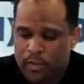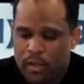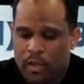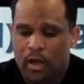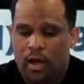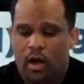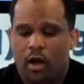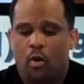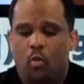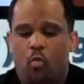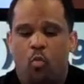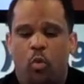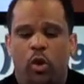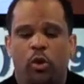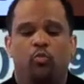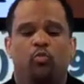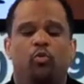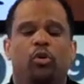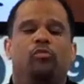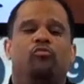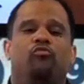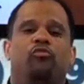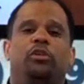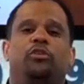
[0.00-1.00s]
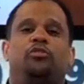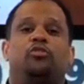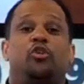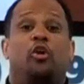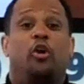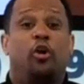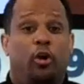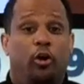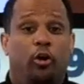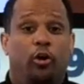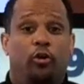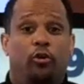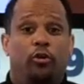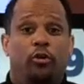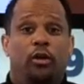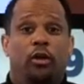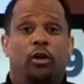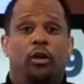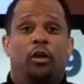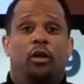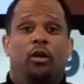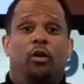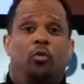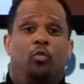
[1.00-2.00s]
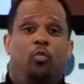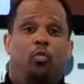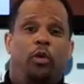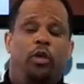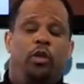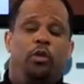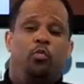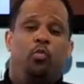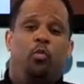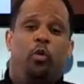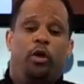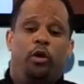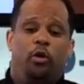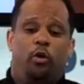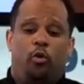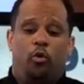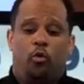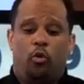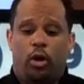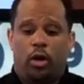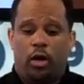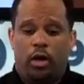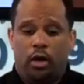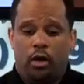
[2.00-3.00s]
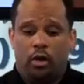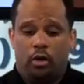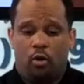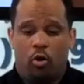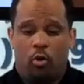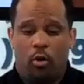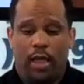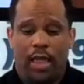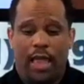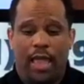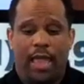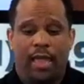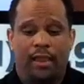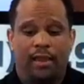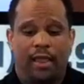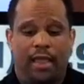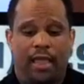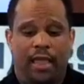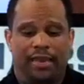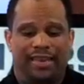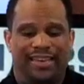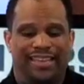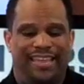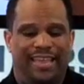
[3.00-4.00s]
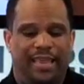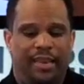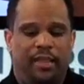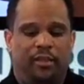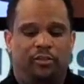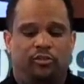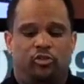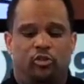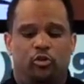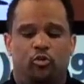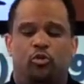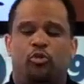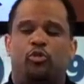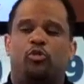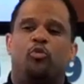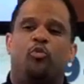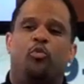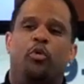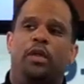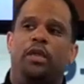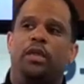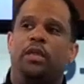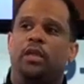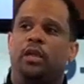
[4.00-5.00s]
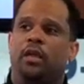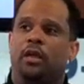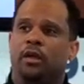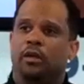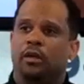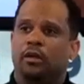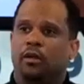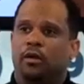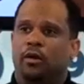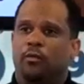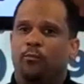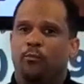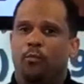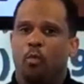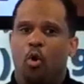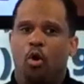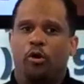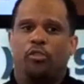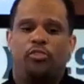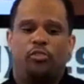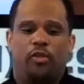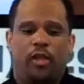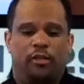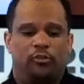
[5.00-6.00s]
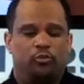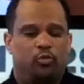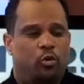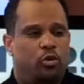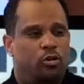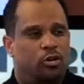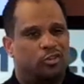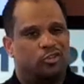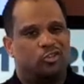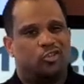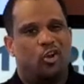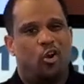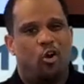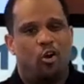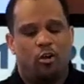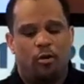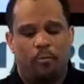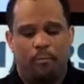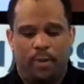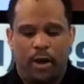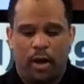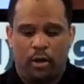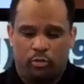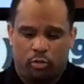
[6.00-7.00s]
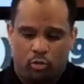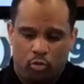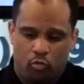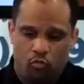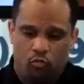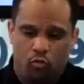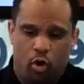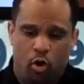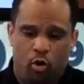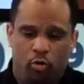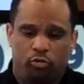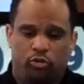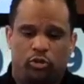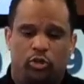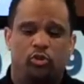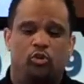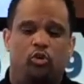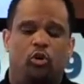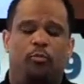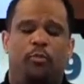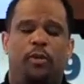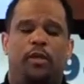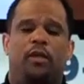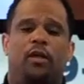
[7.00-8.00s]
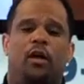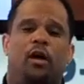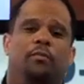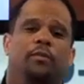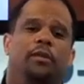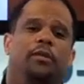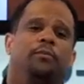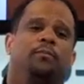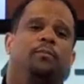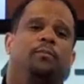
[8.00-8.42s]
When we return, we will go ahead and get into three more things. We're going to talk about the road to your becoming.